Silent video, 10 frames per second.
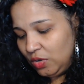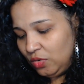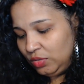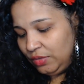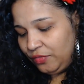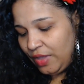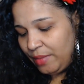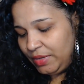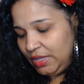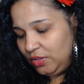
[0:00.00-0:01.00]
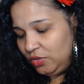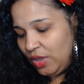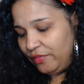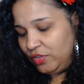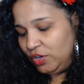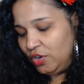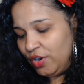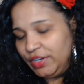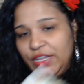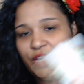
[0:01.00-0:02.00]
Holy Family. You have your
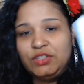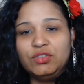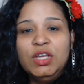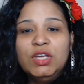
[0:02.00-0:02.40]
guardian angel.